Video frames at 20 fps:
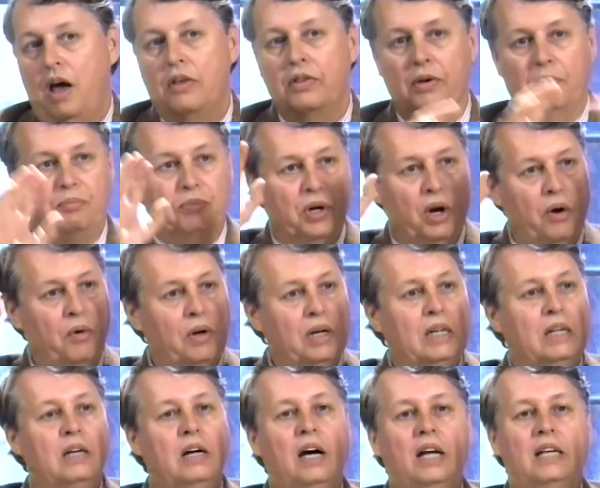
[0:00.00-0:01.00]
the pro
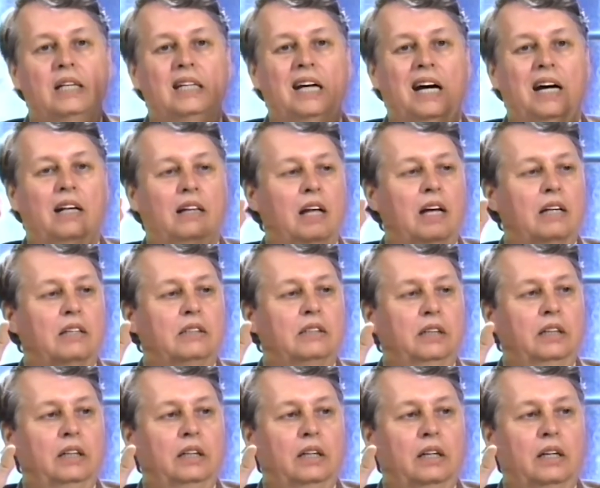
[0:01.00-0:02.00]
and con
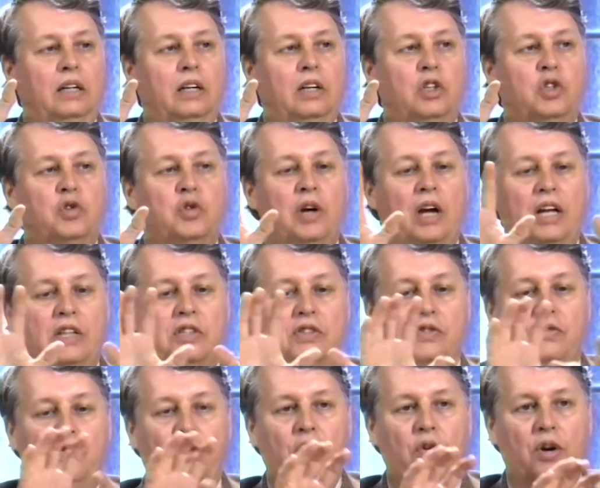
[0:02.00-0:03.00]
dialectic
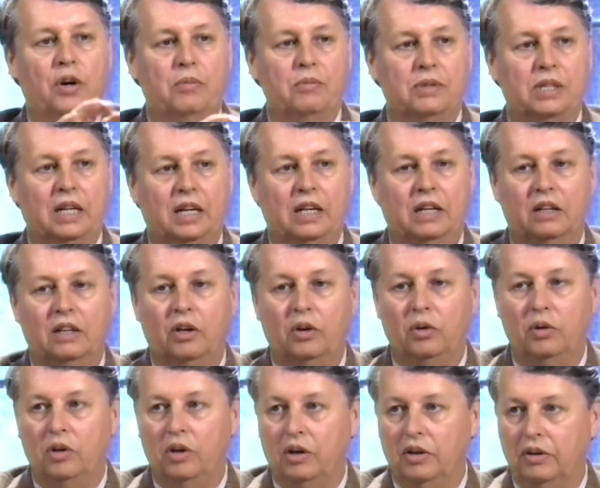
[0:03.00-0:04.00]
transforms, and it no
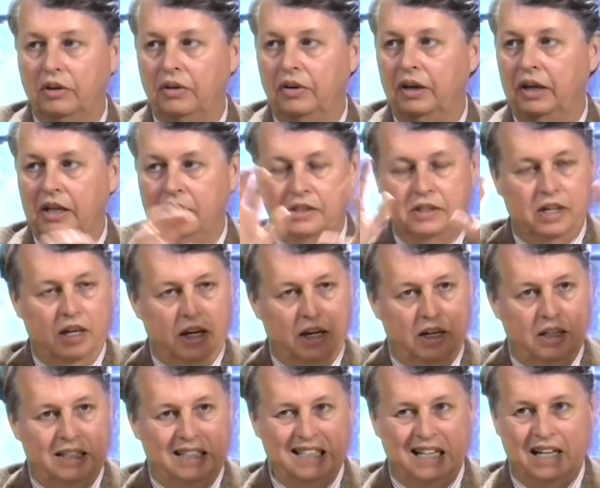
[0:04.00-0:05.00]
longer is
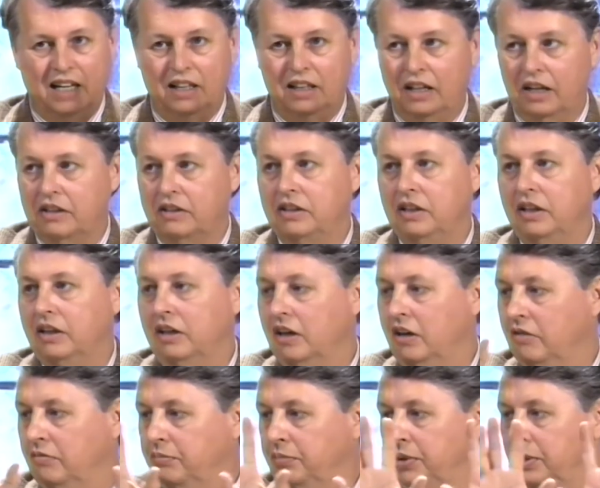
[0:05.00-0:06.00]
a dialectic
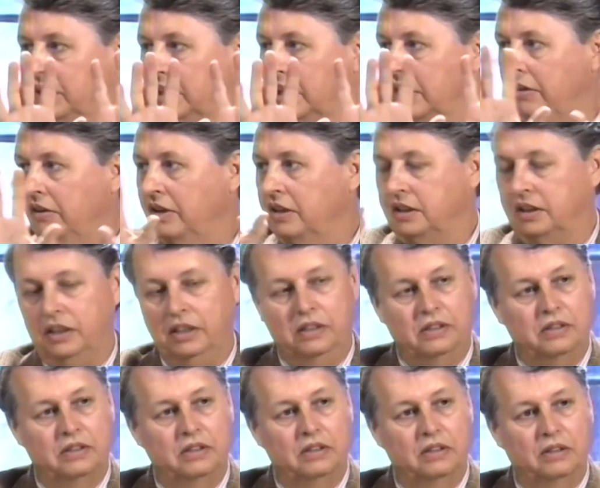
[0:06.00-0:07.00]
of
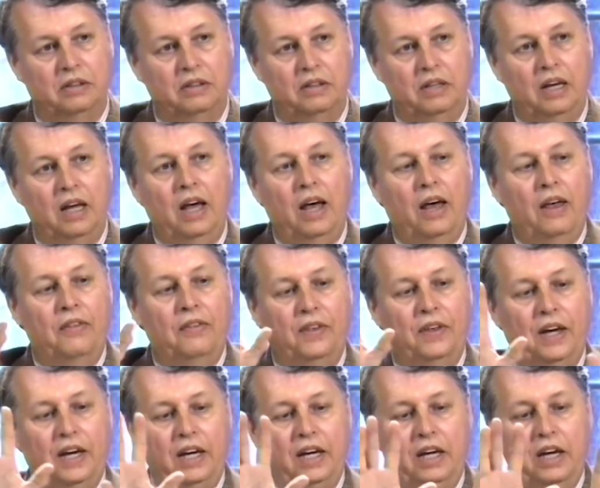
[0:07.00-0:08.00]
polarities.
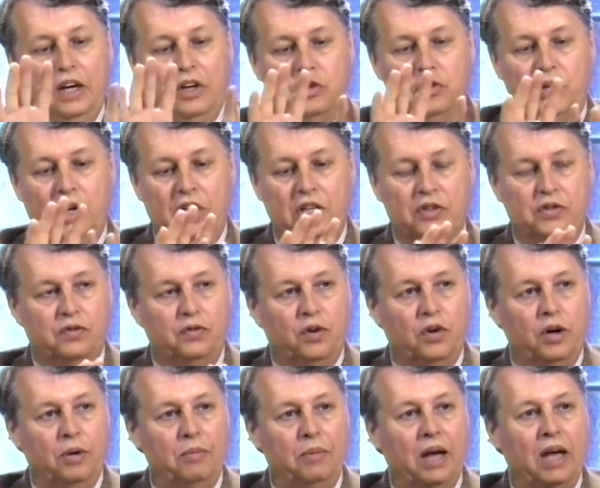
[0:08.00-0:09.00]
They
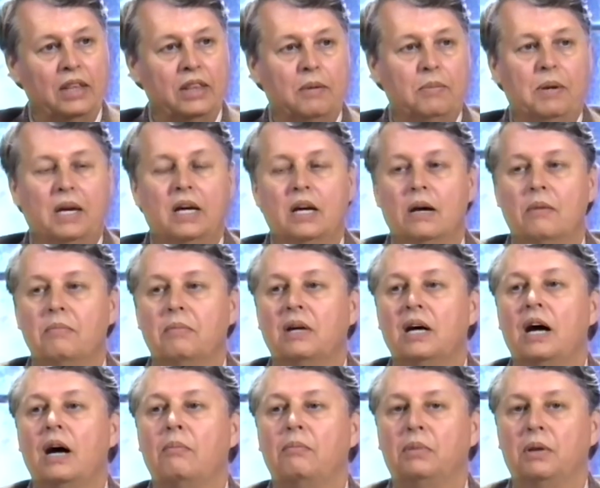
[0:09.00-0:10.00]
transform and they become
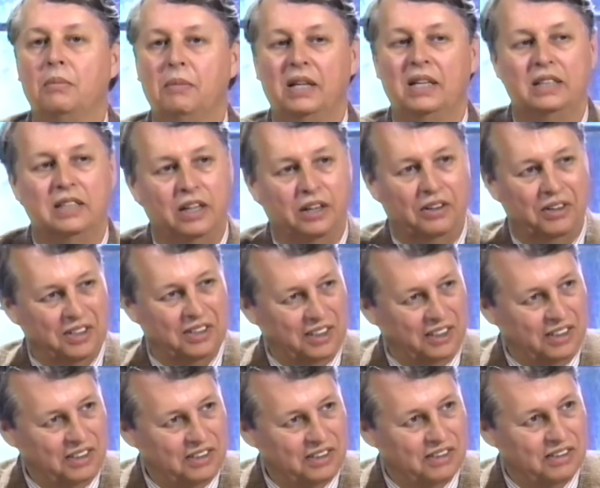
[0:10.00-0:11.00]

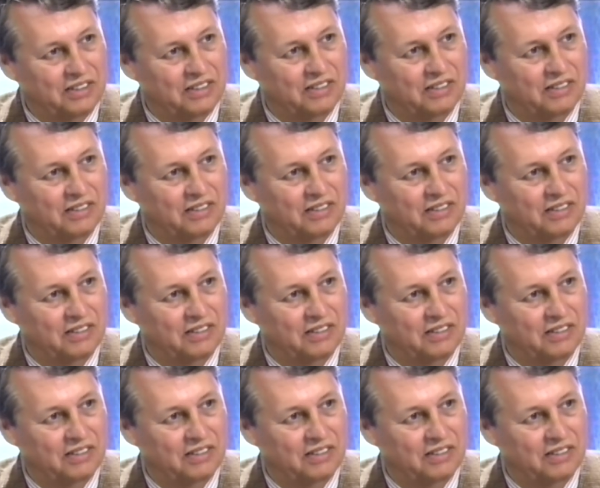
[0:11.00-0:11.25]
complementarities.